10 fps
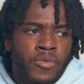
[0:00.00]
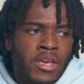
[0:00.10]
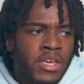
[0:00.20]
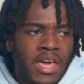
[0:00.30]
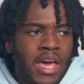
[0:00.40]

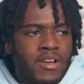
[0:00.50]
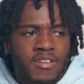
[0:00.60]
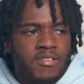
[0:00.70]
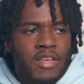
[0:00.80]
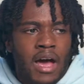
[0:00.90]
yeah,
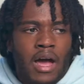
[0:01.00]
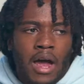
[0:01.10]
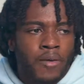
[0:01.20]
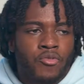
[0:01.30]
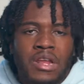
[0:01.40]

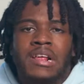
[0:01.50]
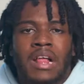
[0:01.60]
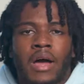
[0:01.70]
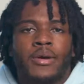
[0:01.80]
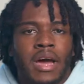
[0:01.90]
I'm really
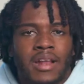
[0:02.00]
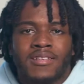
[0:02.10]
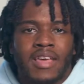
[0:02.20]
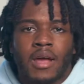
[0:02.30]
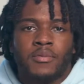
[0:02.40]
glad we got this game